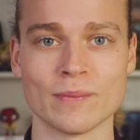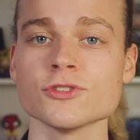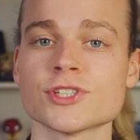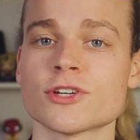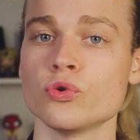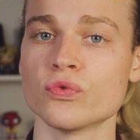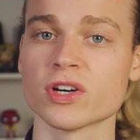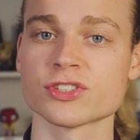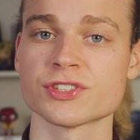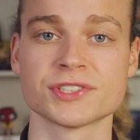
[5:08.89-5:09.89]
Als ik u
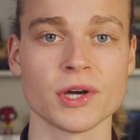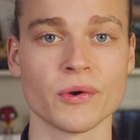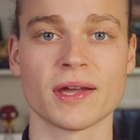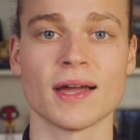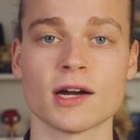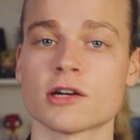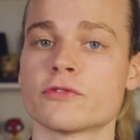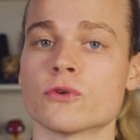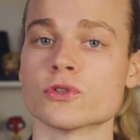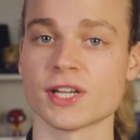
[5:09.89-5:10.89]
was, zou ik erg
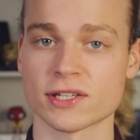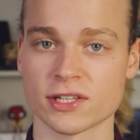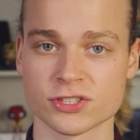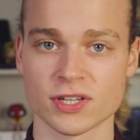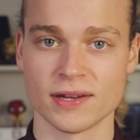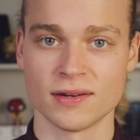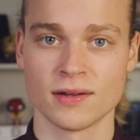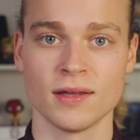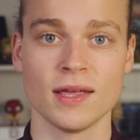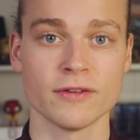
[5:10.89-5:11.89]
voorzichtig zijn.
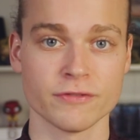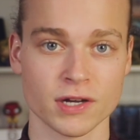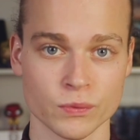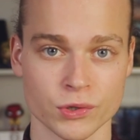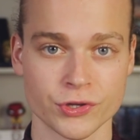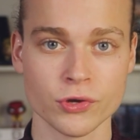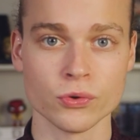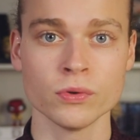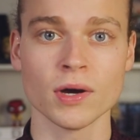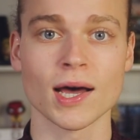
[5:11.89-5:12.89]
If I were
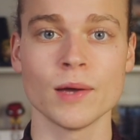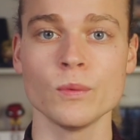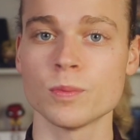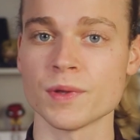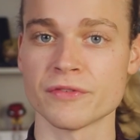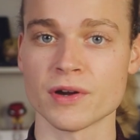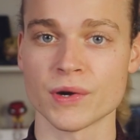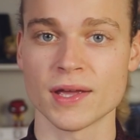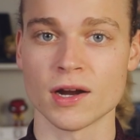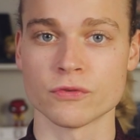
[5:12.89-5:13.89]
you, I would be
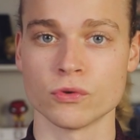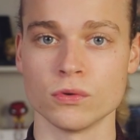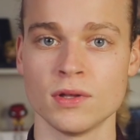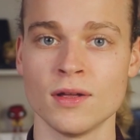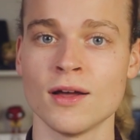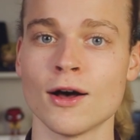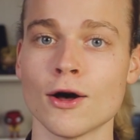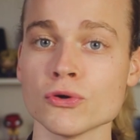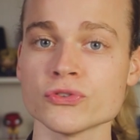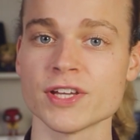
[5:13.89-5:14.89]
very careful.
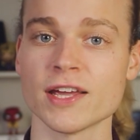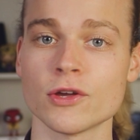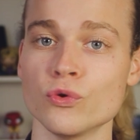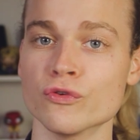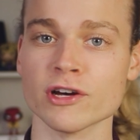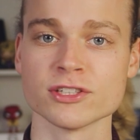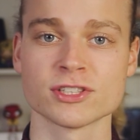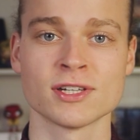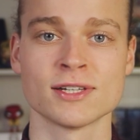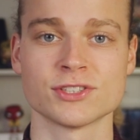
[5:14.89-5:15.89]
Als ik u
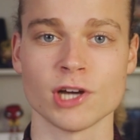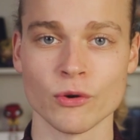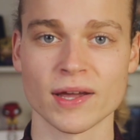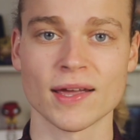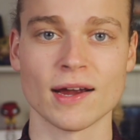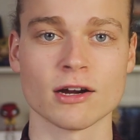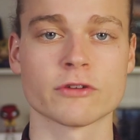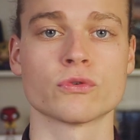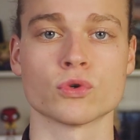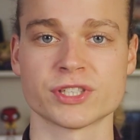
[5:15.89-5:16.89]
was, zou ik
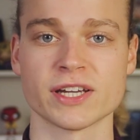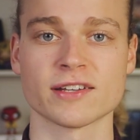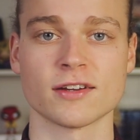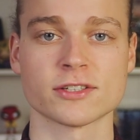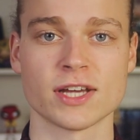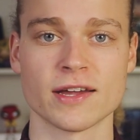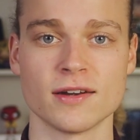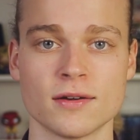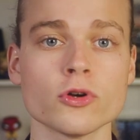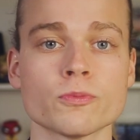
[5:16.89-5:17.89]
erg voorzichtig
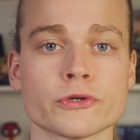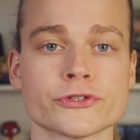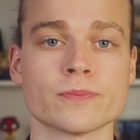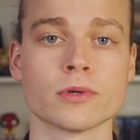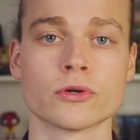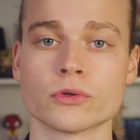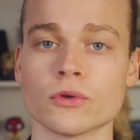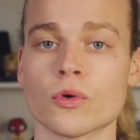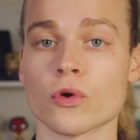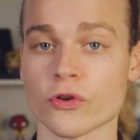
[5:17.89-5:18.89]
zijn. Third person plural
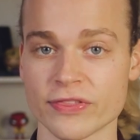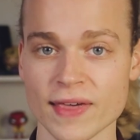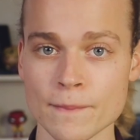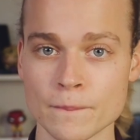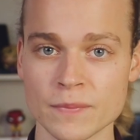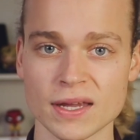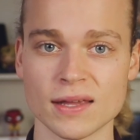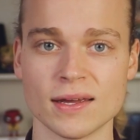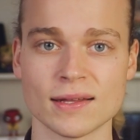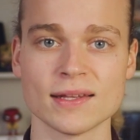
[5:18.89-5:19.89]
or them
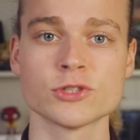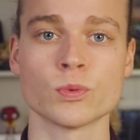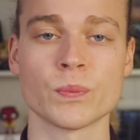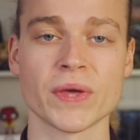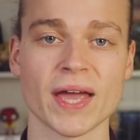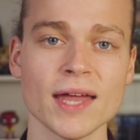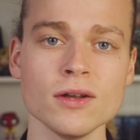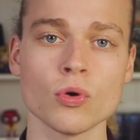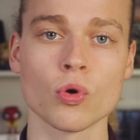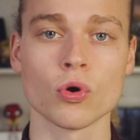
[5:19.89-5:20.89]
in English would be
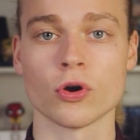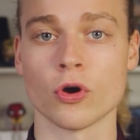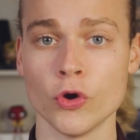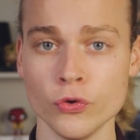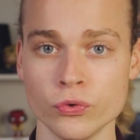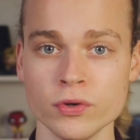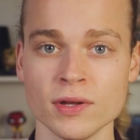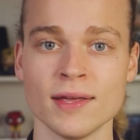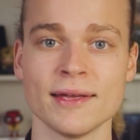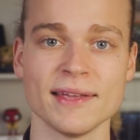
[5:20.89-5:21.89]
hen or hun
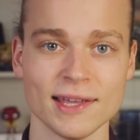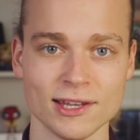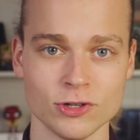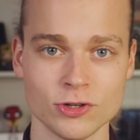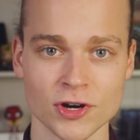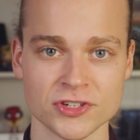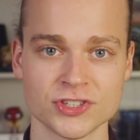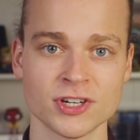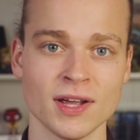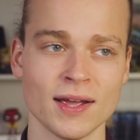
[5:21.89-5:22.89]
in
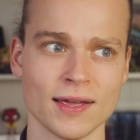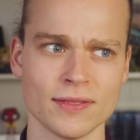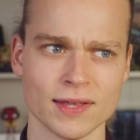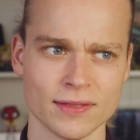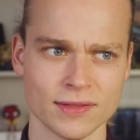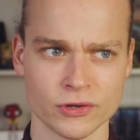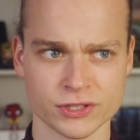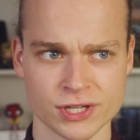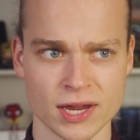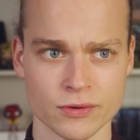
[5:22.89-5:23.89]
Dutch. And then there
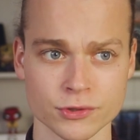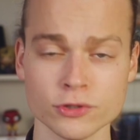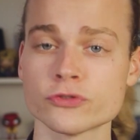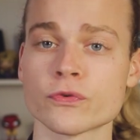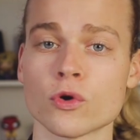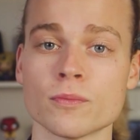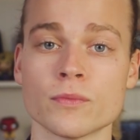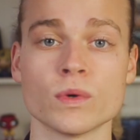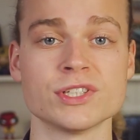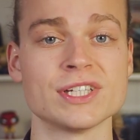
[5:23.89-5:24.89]
is a reduced
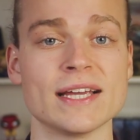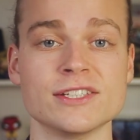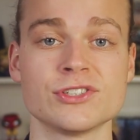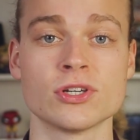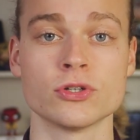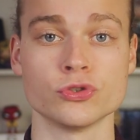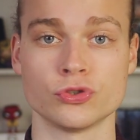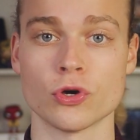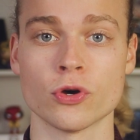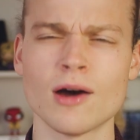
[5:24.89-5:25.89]
form, which is
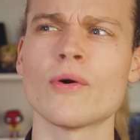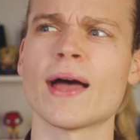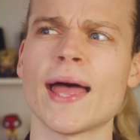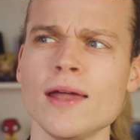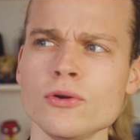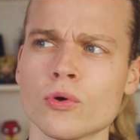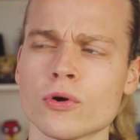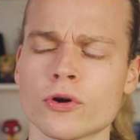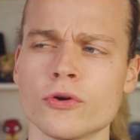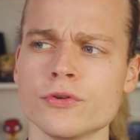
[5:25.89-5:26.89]
ze. Now, hen
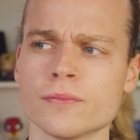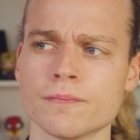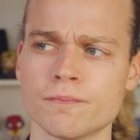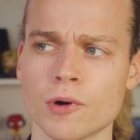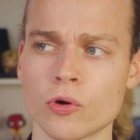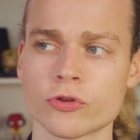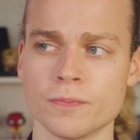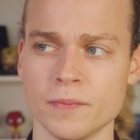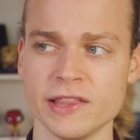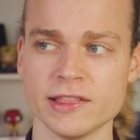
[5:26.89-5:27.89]
or hun both
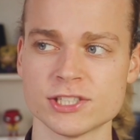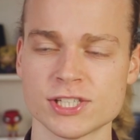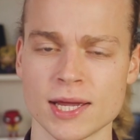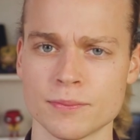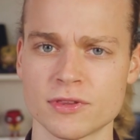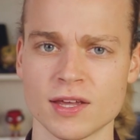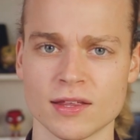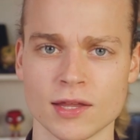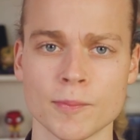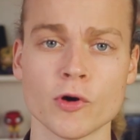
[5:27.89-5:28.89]
mean the same
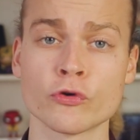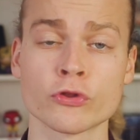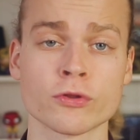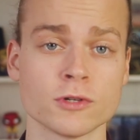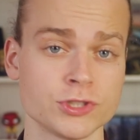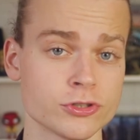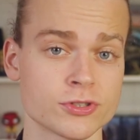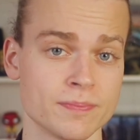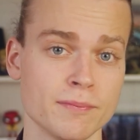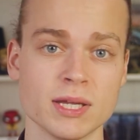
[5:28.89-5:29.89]
thing. They both
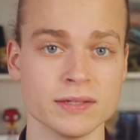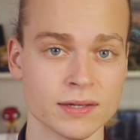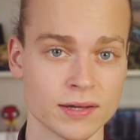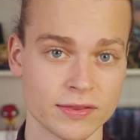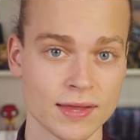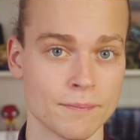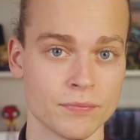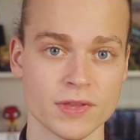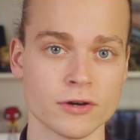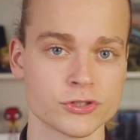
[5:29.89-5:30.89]
just mean
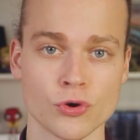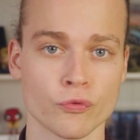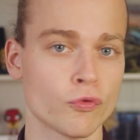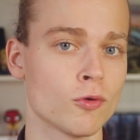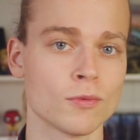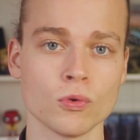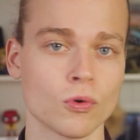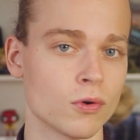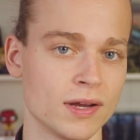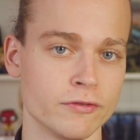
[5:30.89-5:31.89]
them. There is no formal
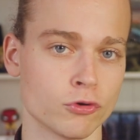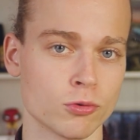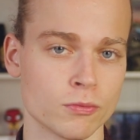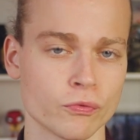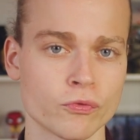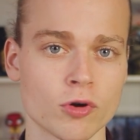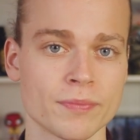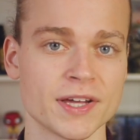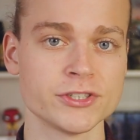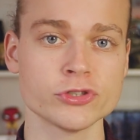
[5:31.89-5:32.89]
or informal
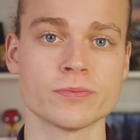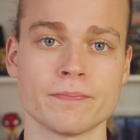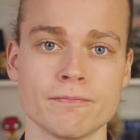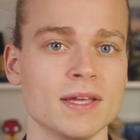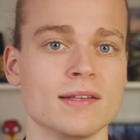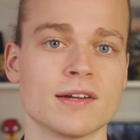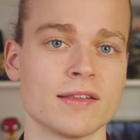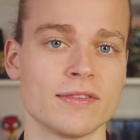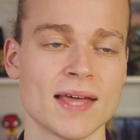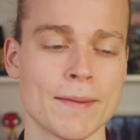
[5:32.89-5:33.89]
form. They just mean
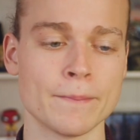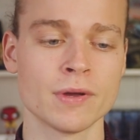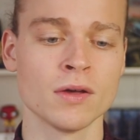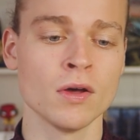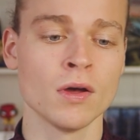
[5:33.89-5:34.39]
them.